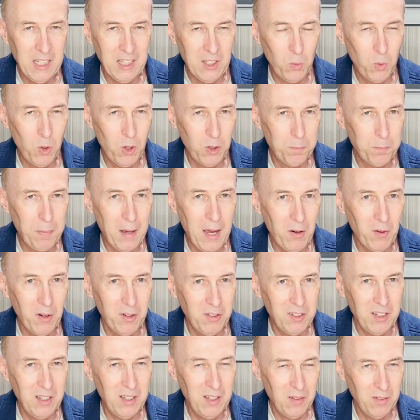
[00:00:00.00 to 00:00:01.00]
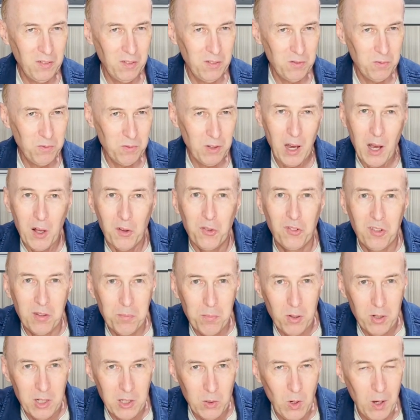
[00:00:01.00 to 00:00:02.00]
the word parody, ask
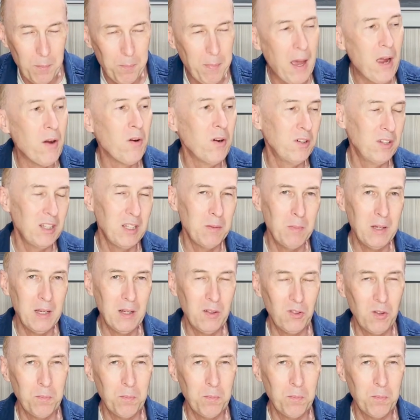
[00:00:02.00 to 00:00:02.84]
somebody what parody means.